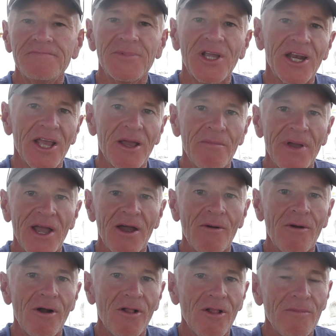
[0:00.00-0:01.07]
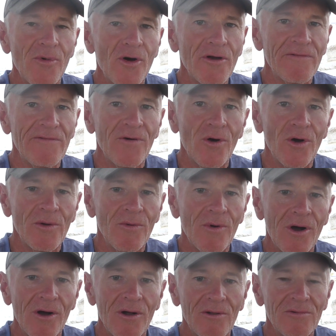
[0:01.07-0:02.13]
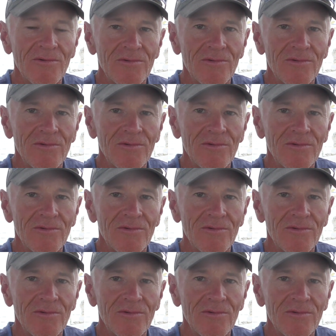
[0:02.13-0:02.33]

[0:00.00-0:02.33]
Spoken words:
get our bow roller modified while